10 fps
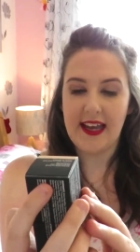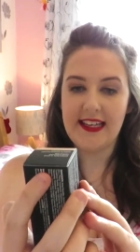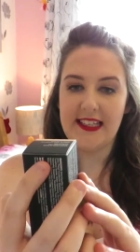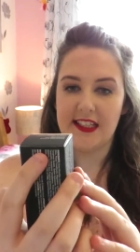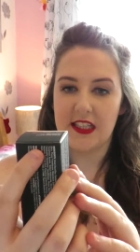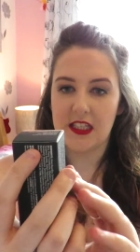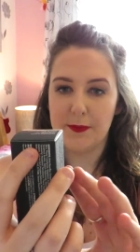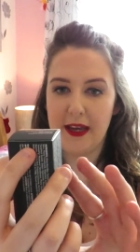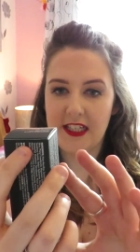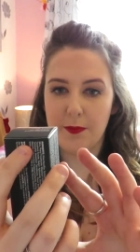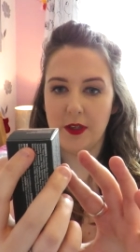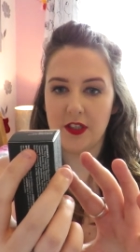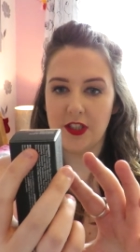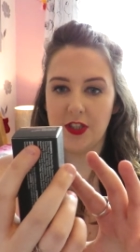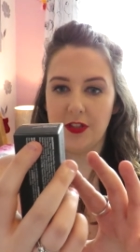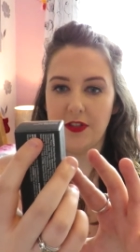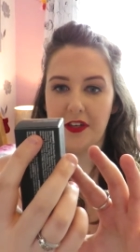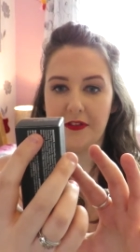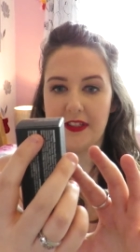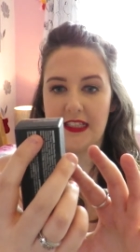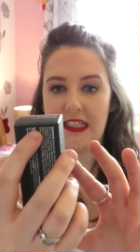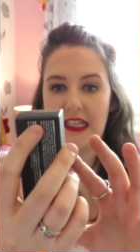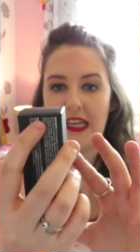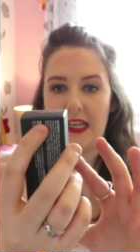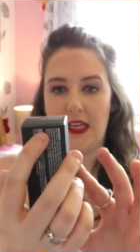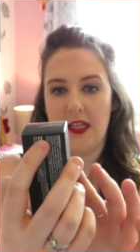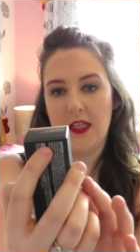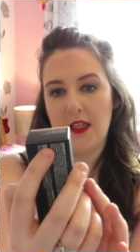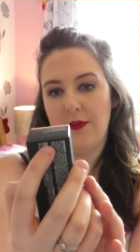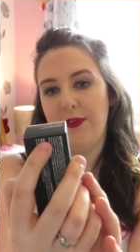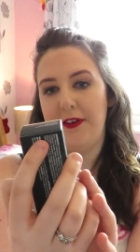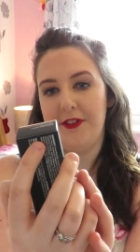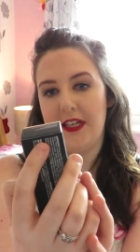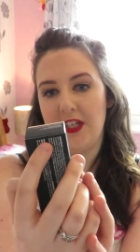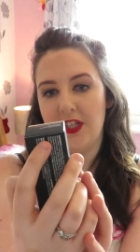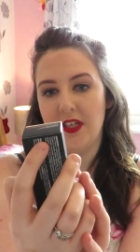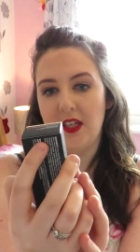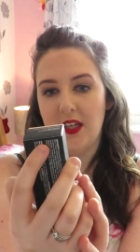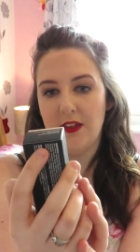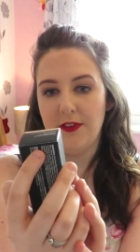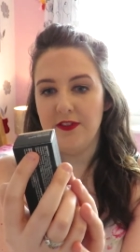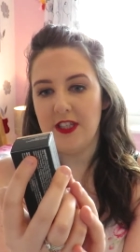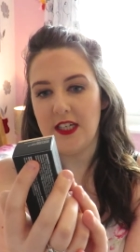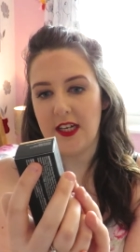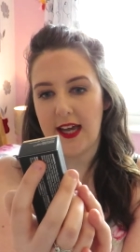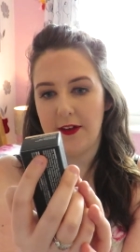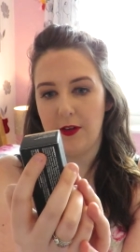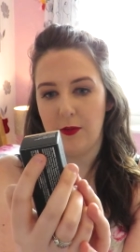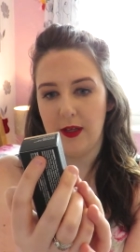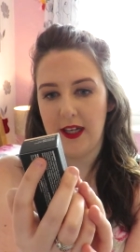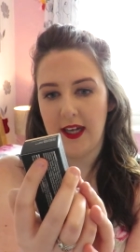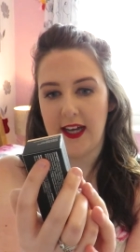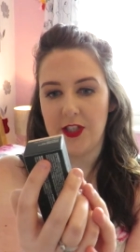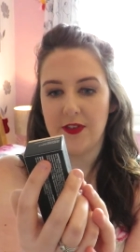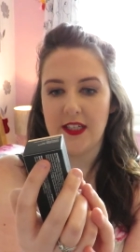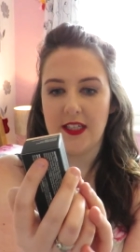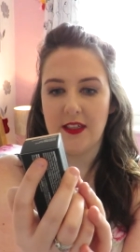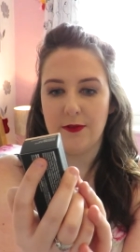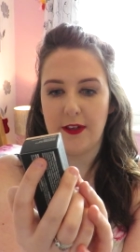It is the Smashbox Studio Skin Foundation 15-hour wear hydrating